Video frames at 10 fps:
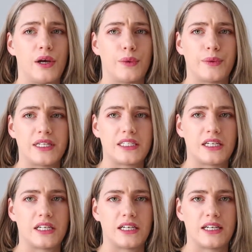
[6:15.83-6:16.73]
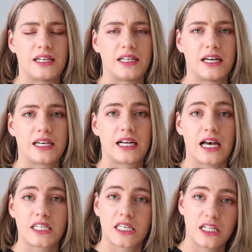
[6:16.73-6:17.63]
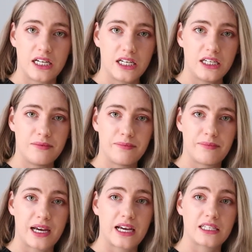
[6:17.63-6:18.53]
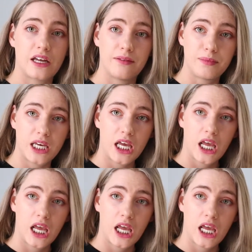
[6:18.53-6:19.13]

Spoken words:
we did Gashina by Sunmi,